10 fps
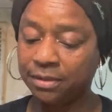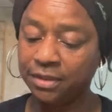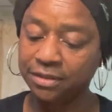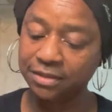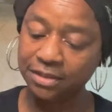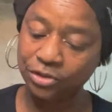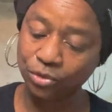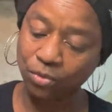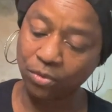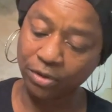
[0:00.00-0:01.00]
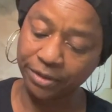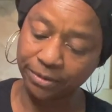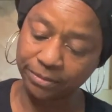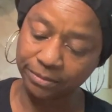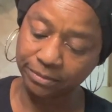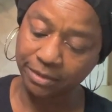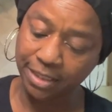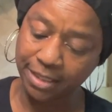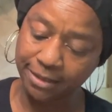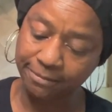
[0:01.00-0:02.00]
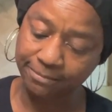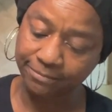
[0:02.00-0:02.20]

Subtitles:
the essential oil, okay?